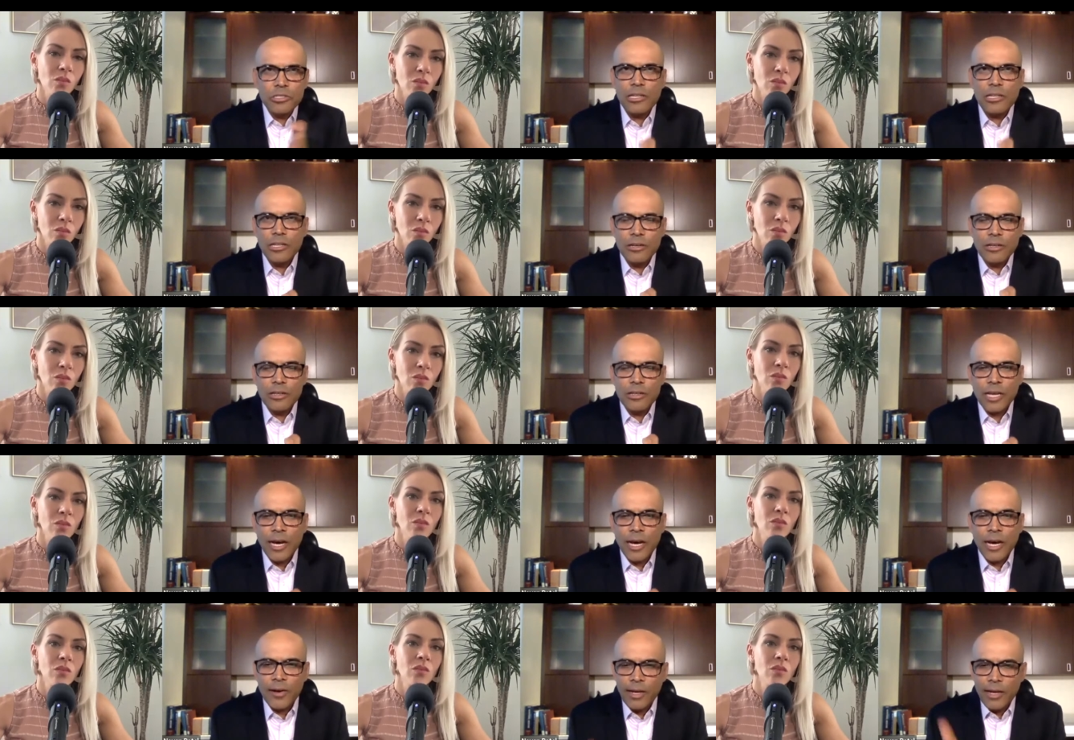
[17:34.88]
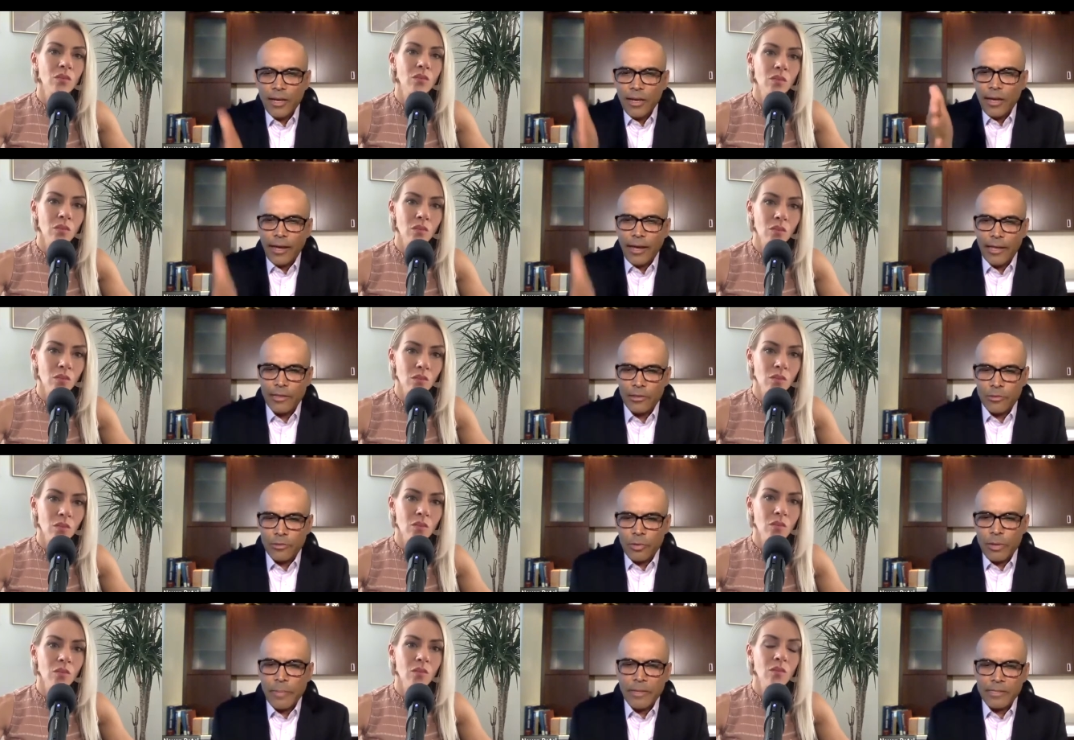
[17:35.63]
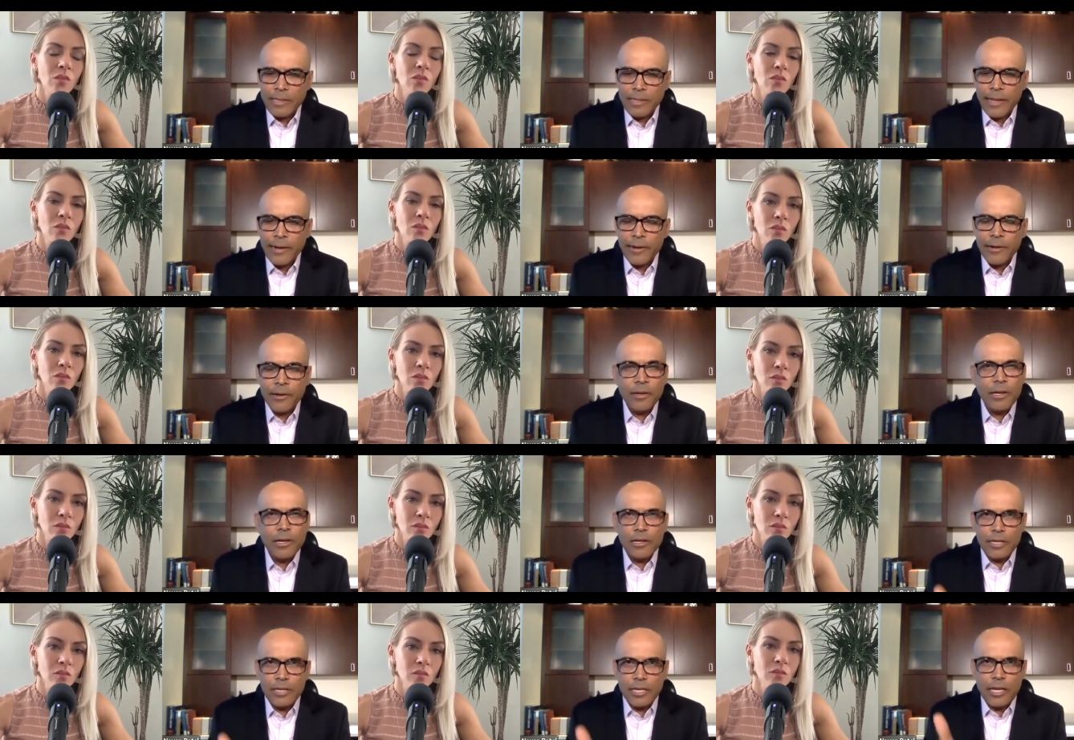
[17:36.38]
Speaker 1: glutathione and three minutes
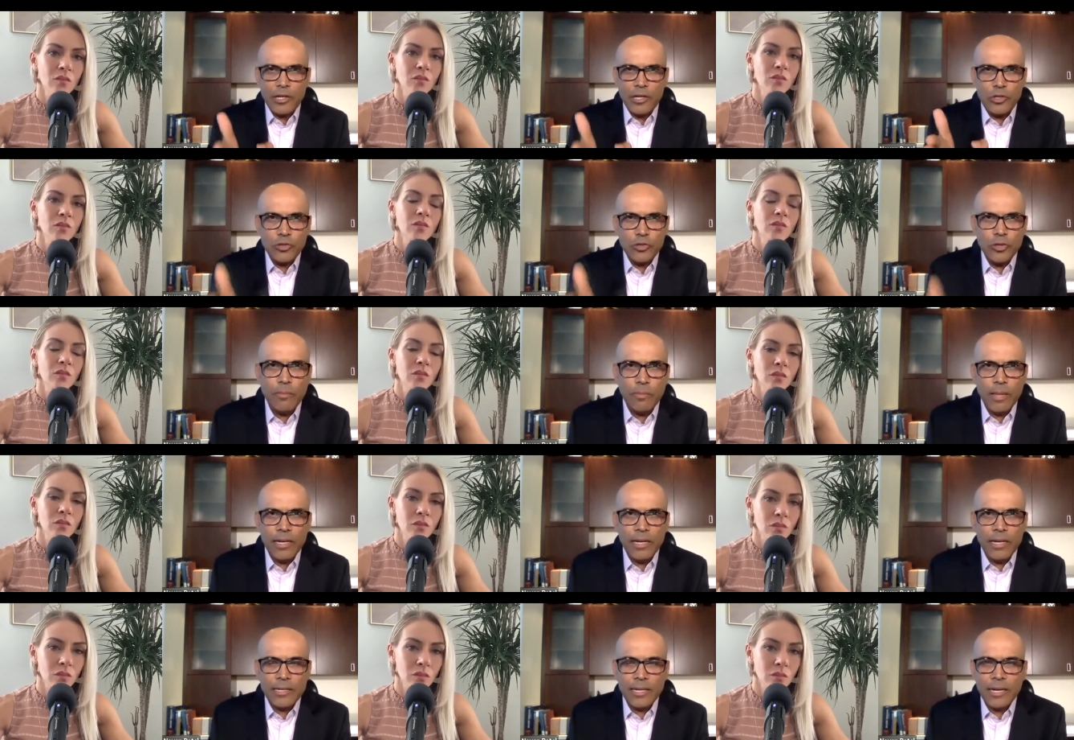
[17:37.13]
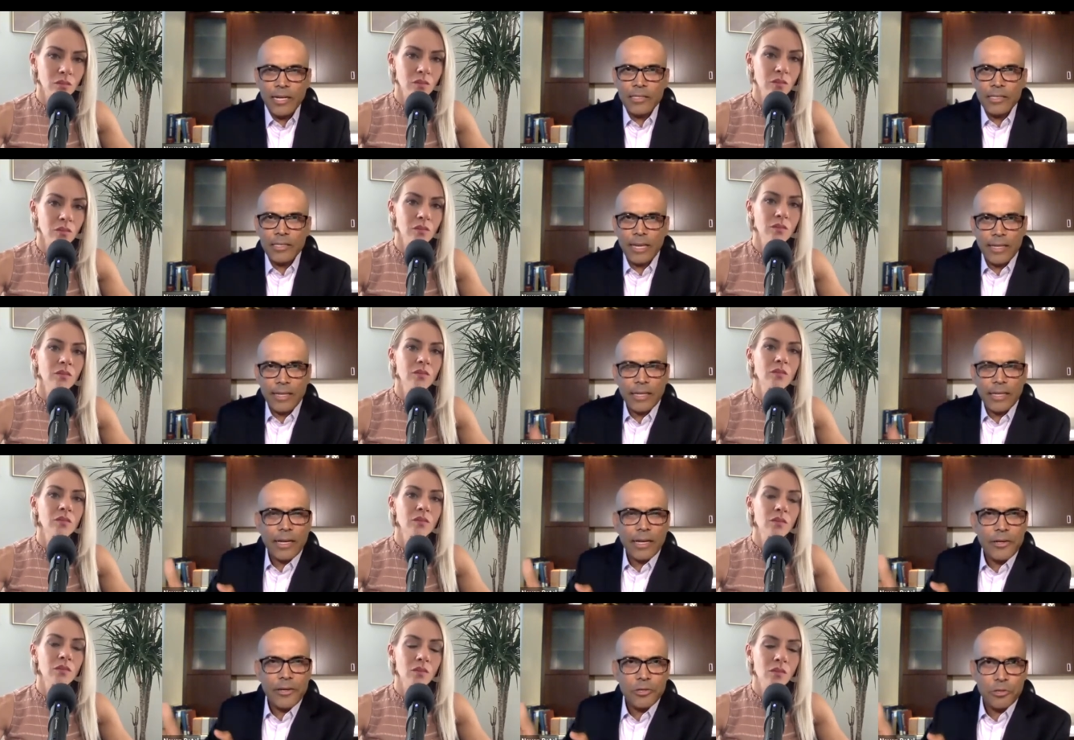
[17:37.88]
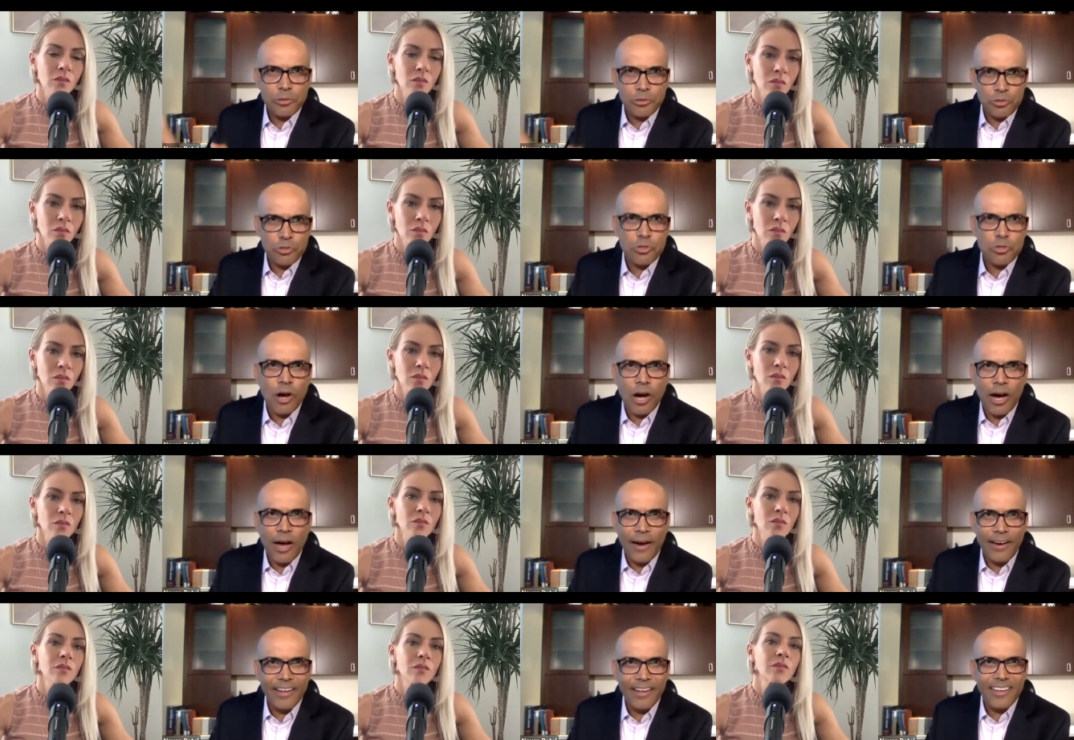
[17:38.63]
later they can do a blood test and the condition is
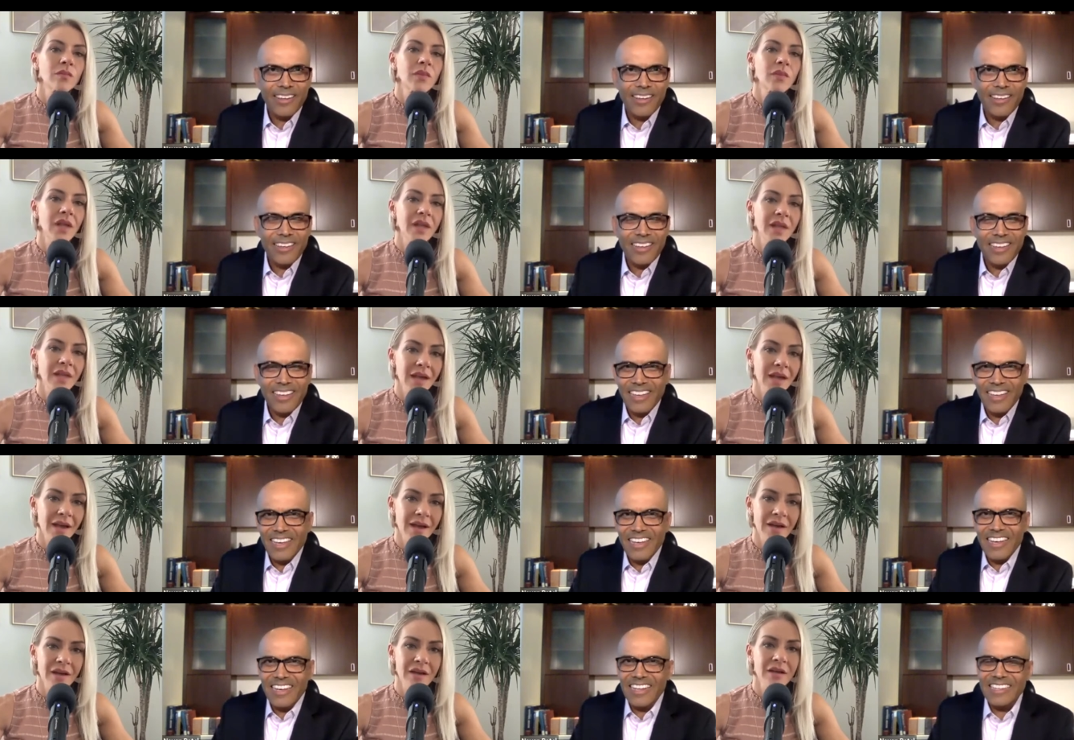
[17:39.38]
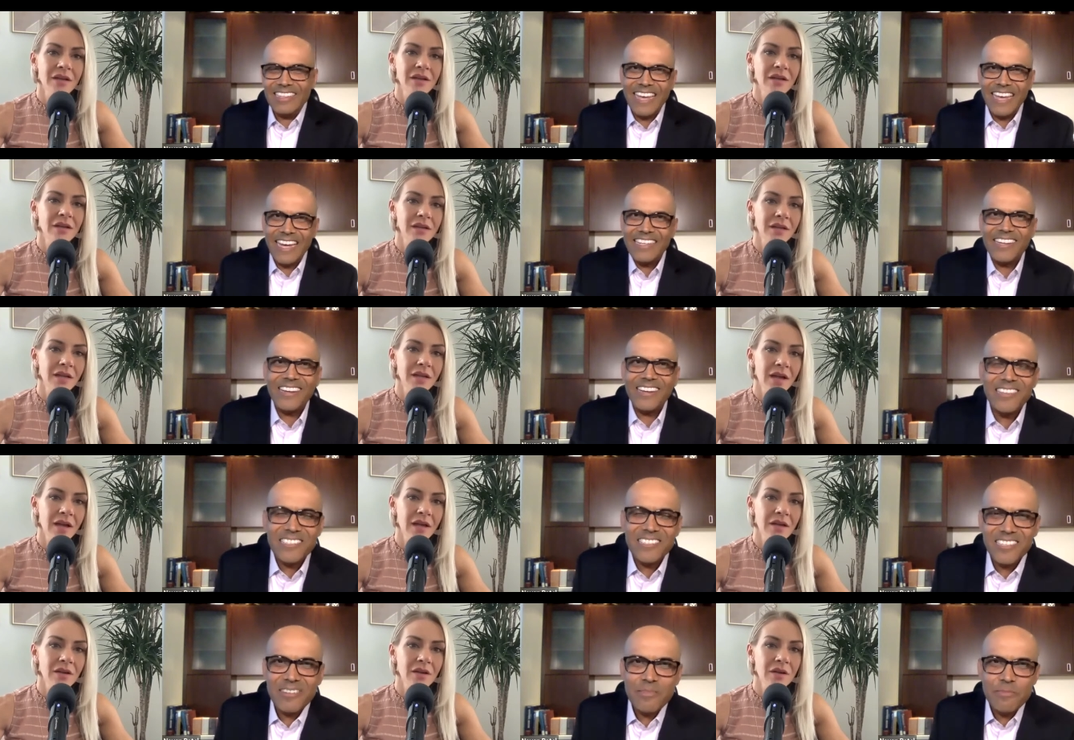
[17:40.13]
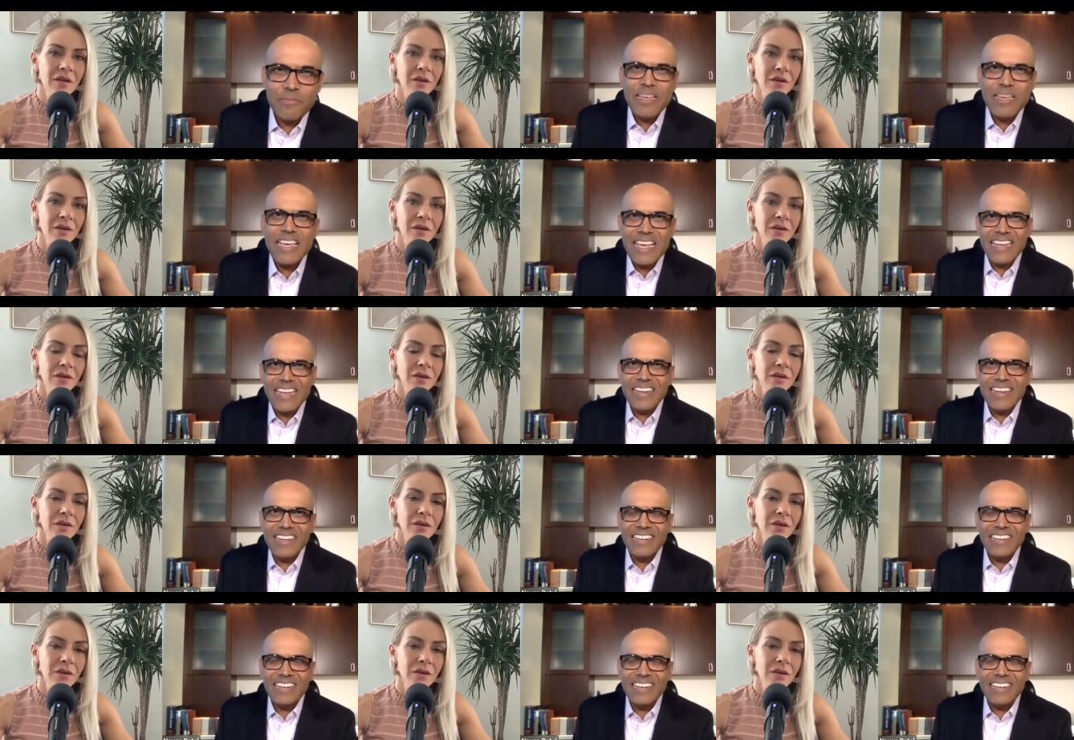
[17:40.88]
gone yeah that doesn't yeah. mean